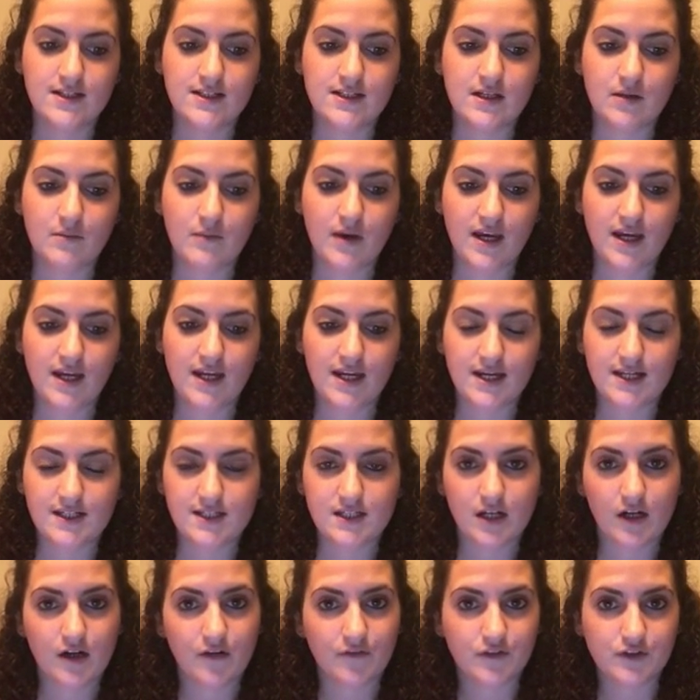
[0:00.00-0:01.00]
To make it
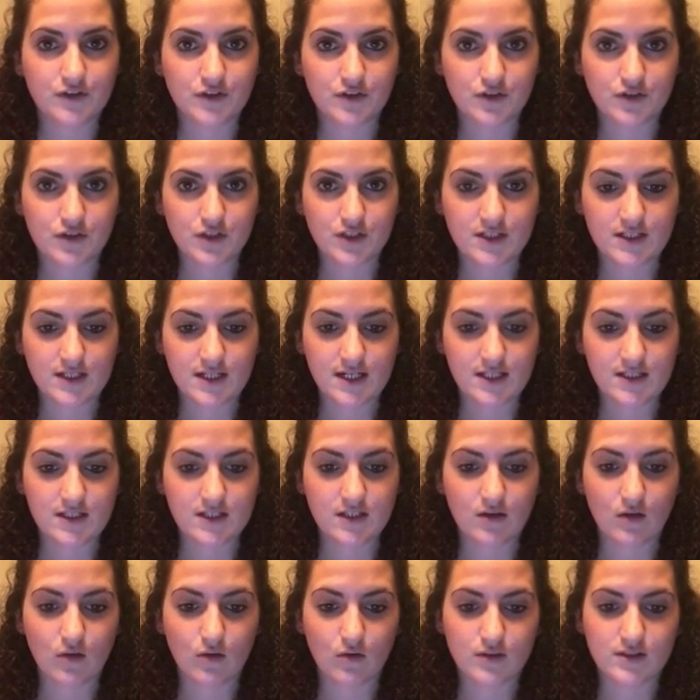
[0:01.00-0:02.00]
easier for children to get
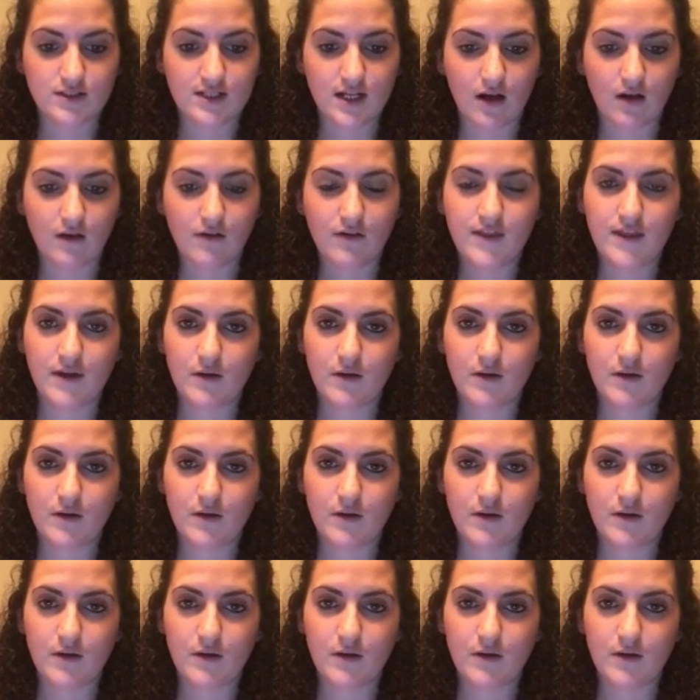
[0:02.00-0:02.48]
to the hotel,